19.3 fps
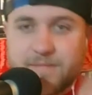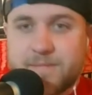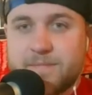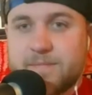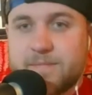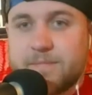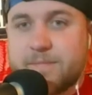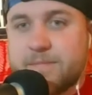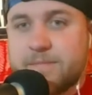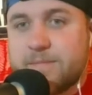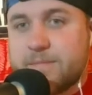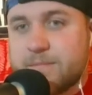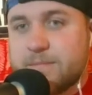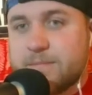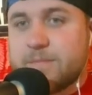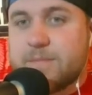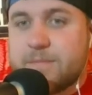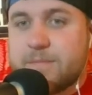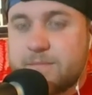Street
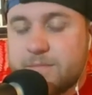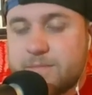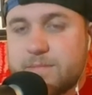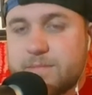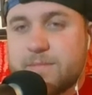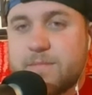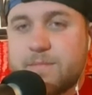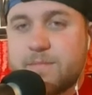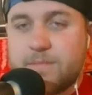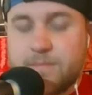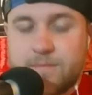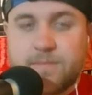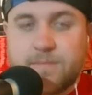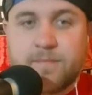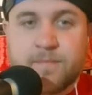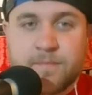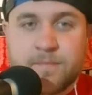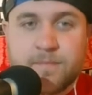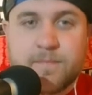Profits, like, yeah, Angelo
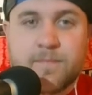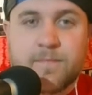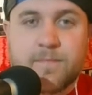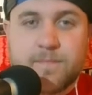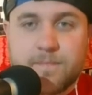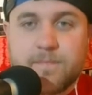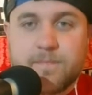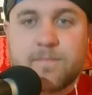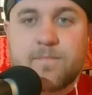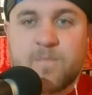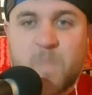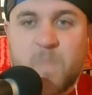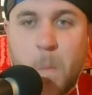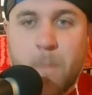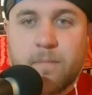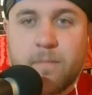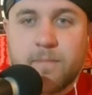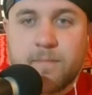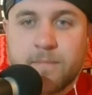Dawkins is clearly the
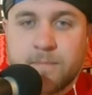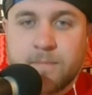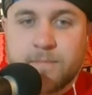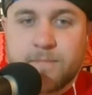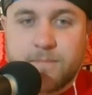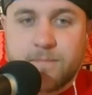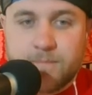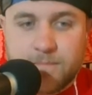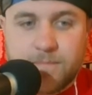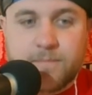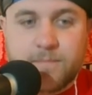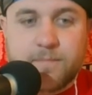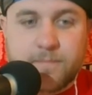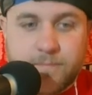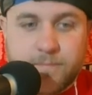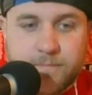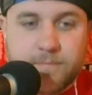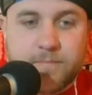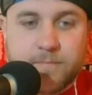second best, but
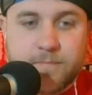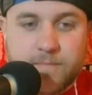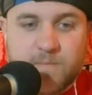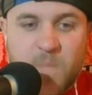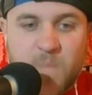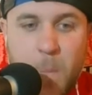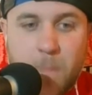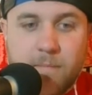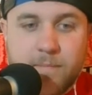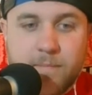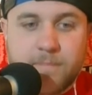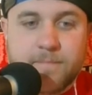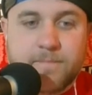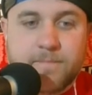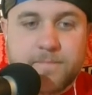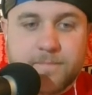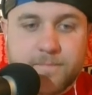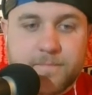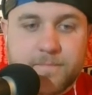he
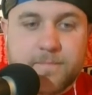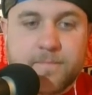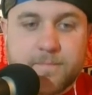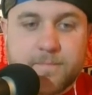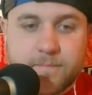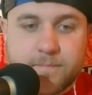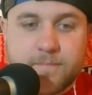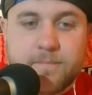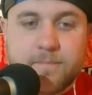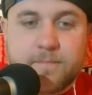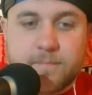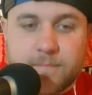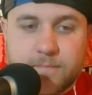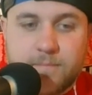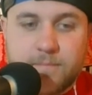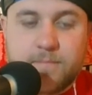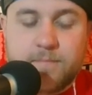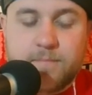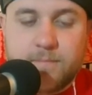still fits in
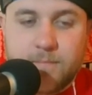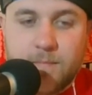with